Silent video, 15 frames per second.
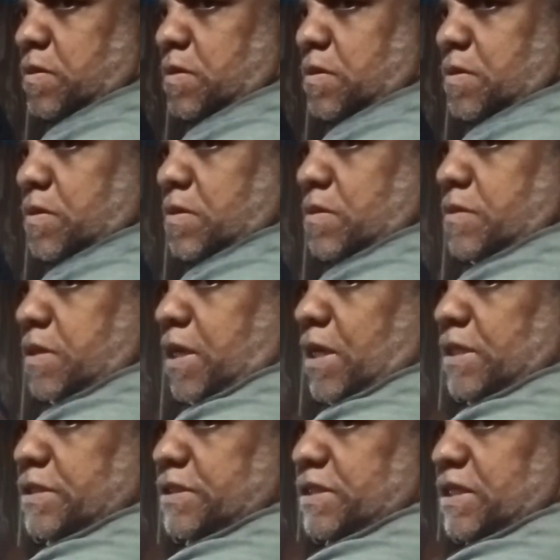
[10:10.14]
You
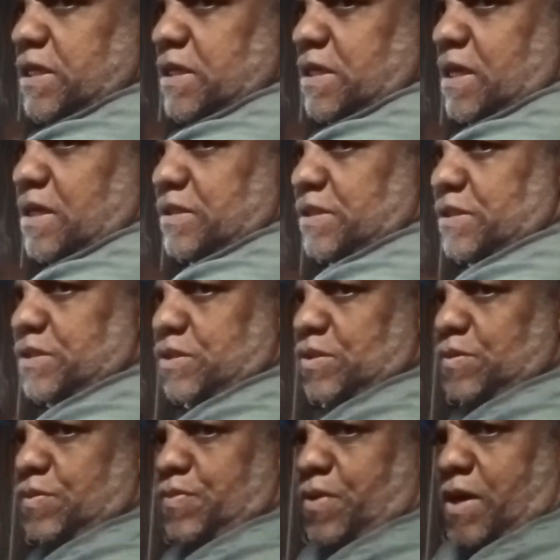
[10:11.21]
can't see it because it's
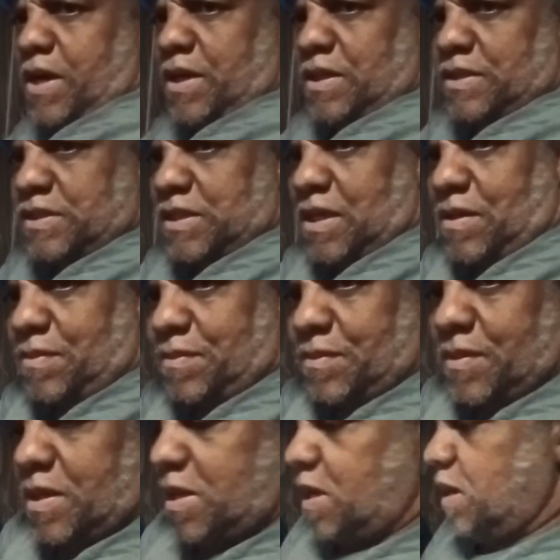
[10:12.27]
too bright or something.
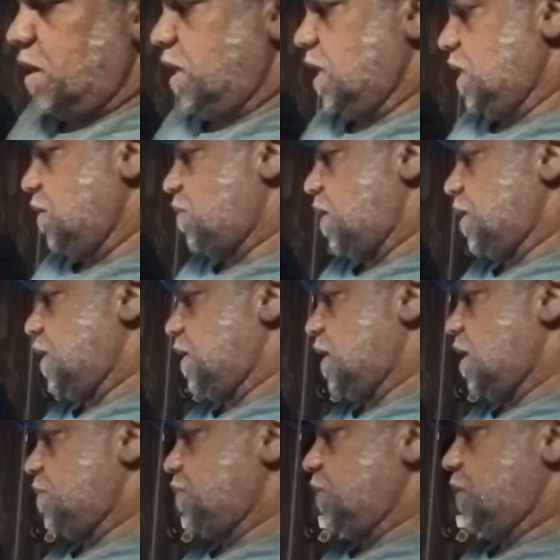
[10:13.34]
Anyway, the
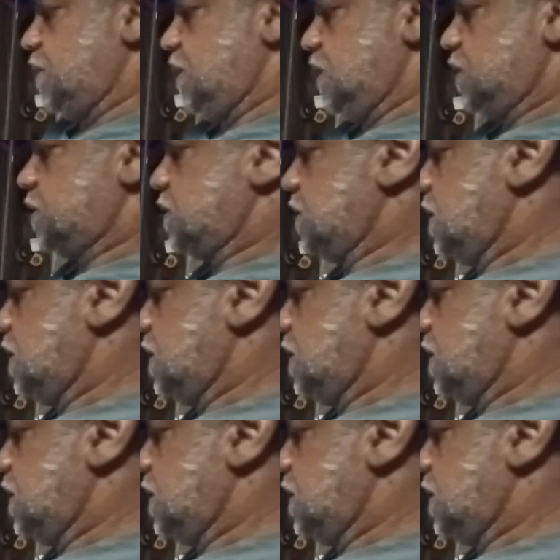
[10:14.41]
number is